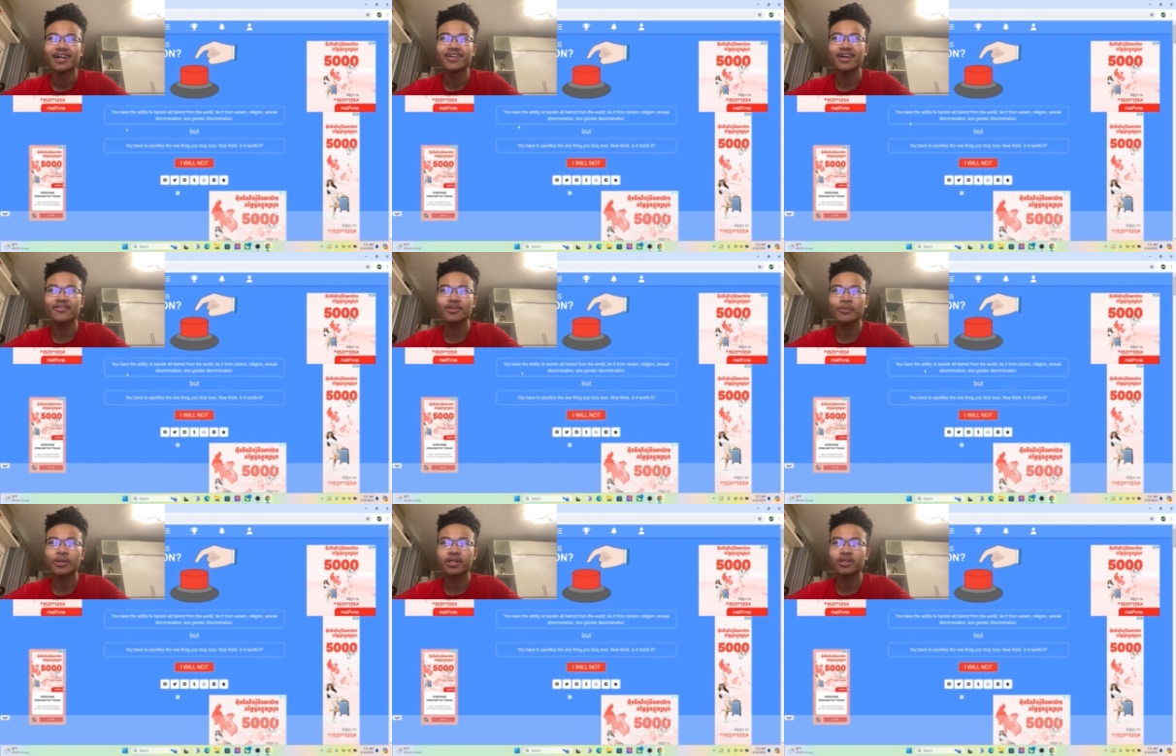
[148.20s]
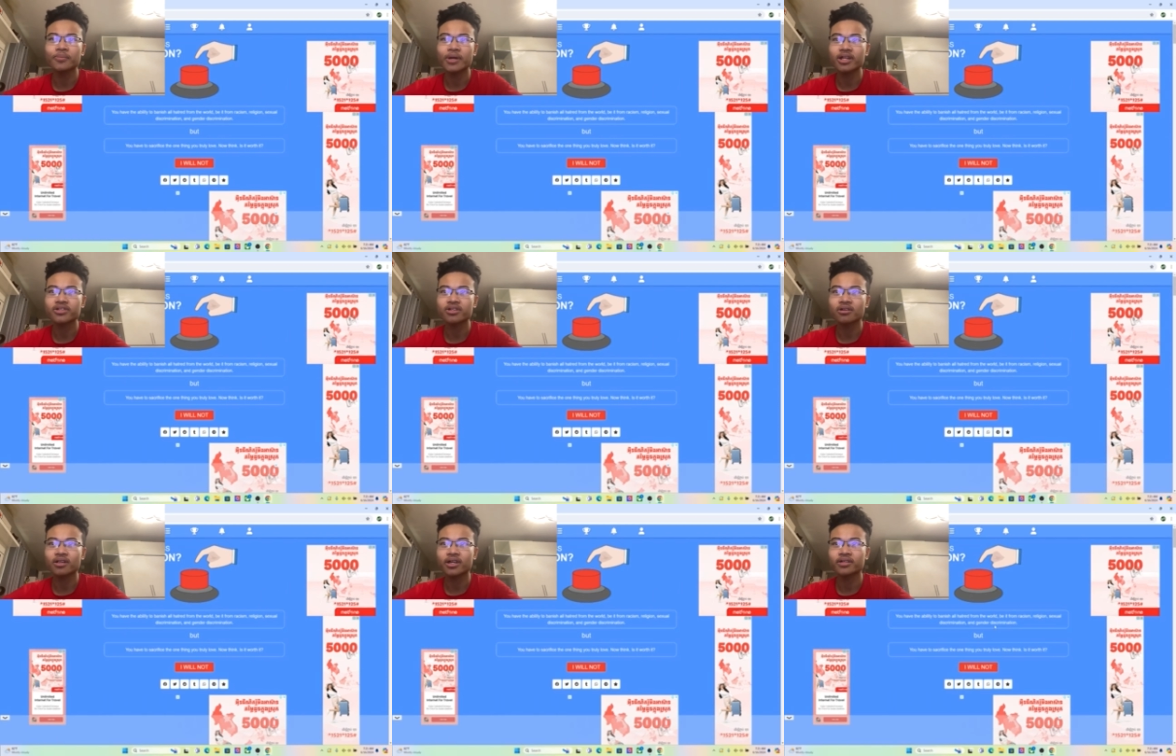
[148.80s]
you have the ability to banish
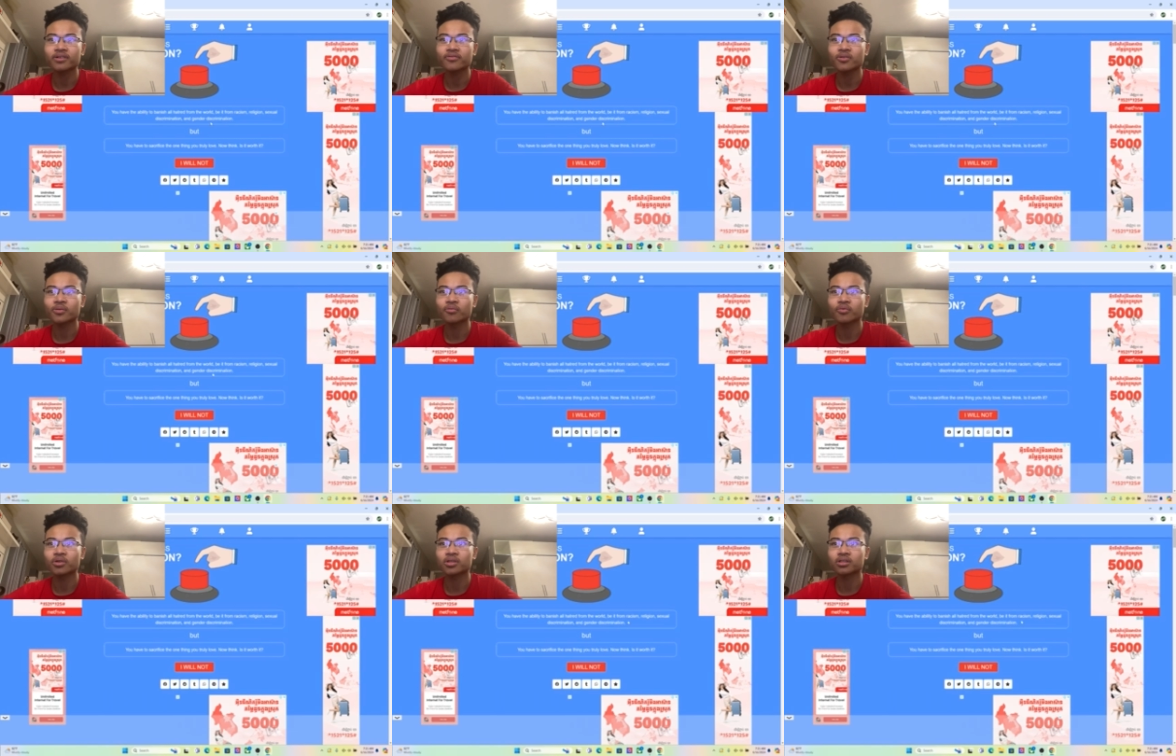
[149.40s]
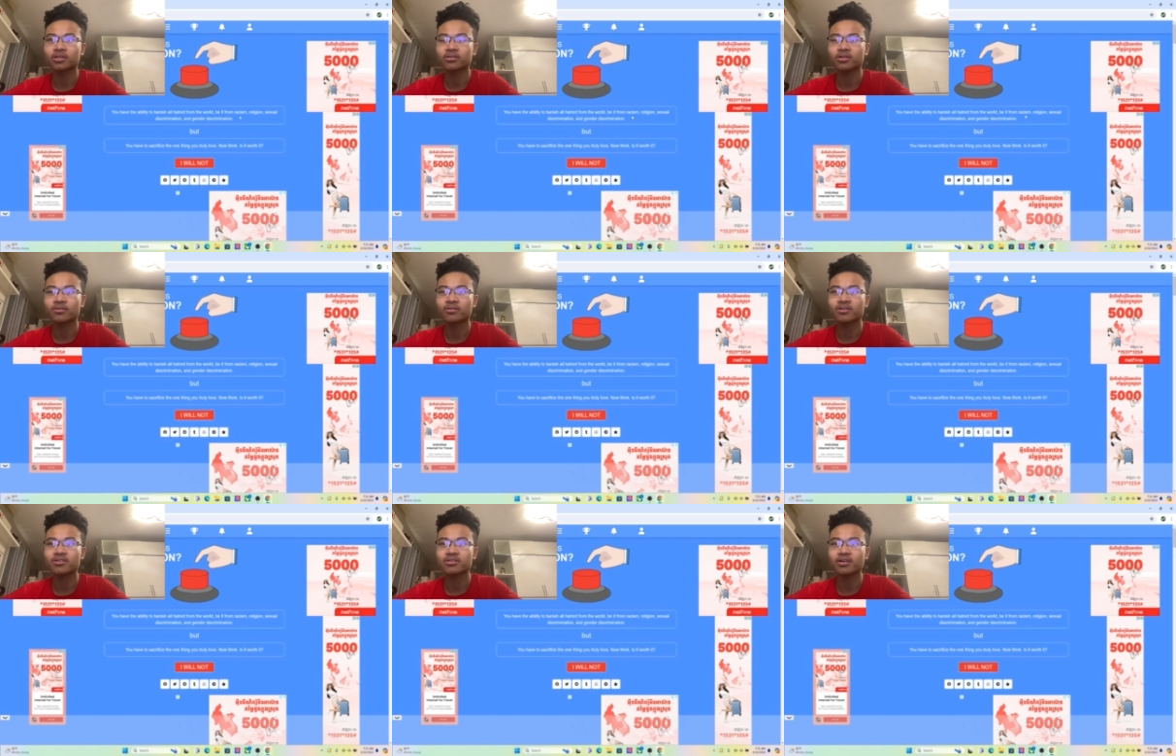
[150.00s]
all hatred from the world.
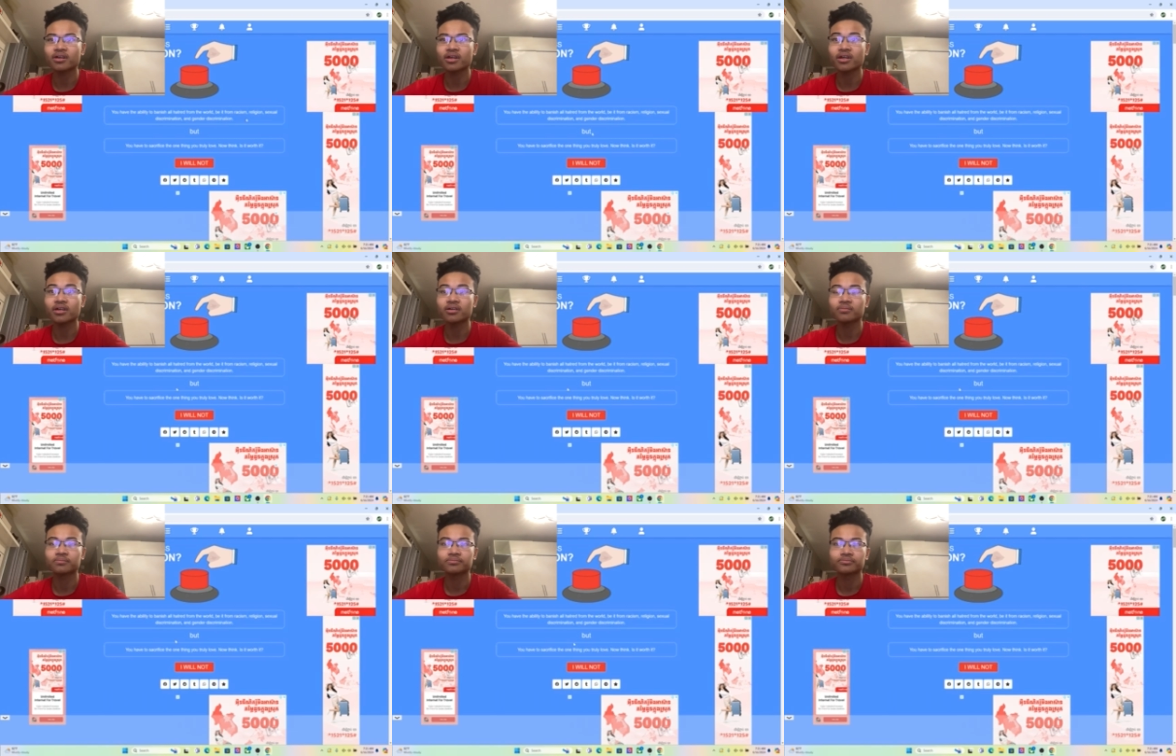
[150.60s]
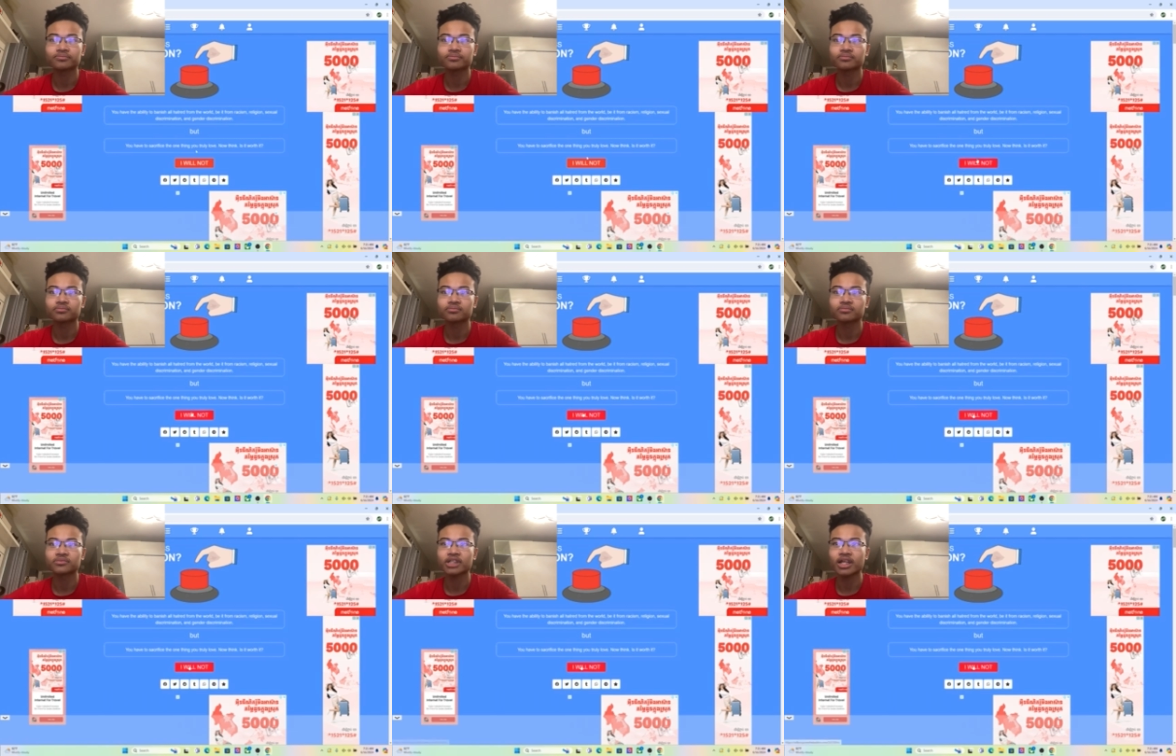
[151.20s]
Okay.
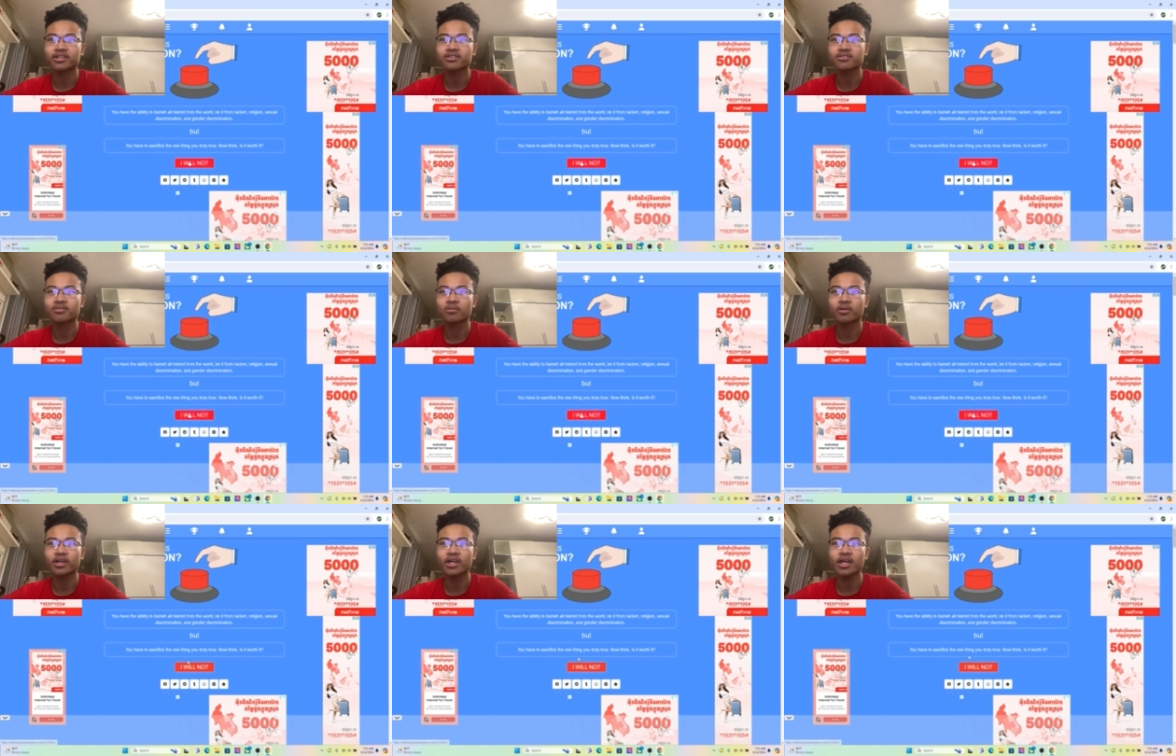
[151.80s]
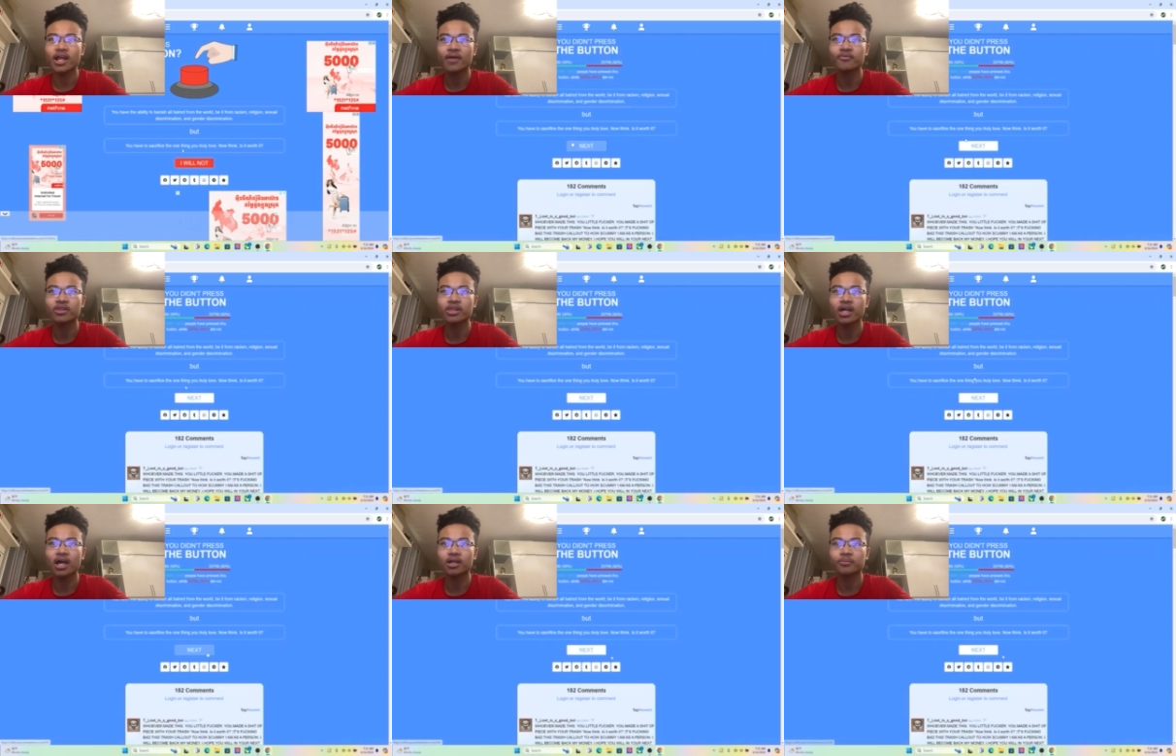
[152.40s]
I just don't care. I do
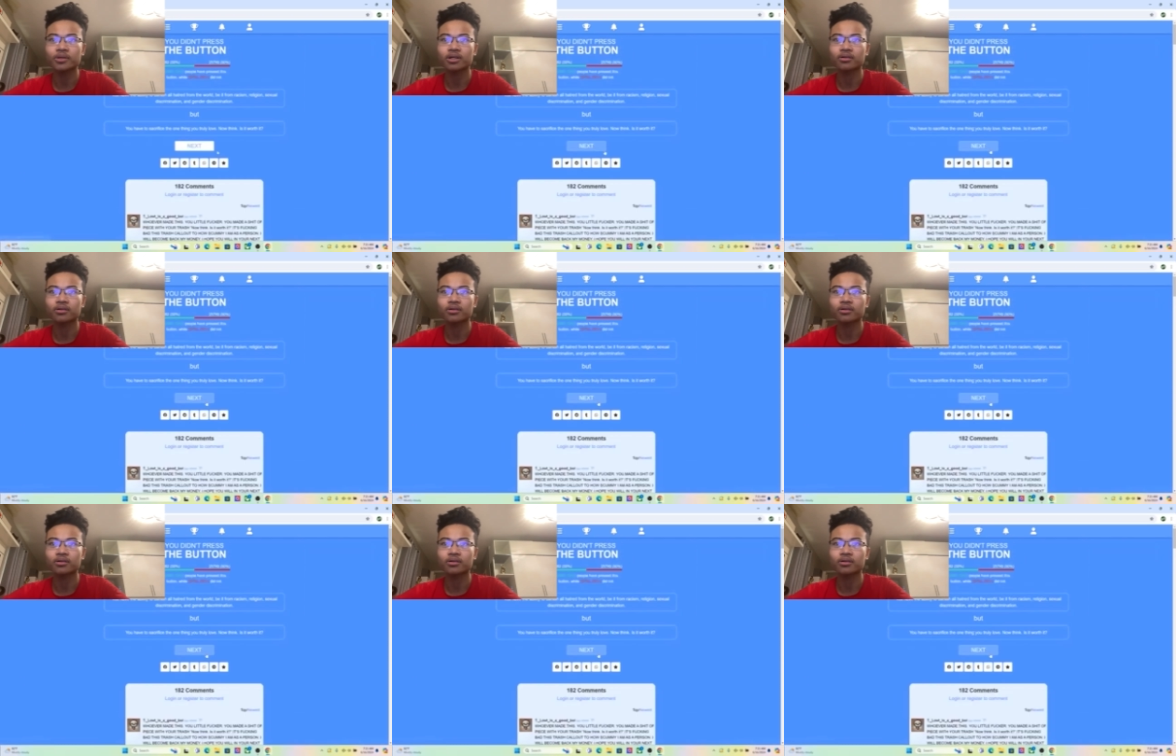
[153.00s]
not.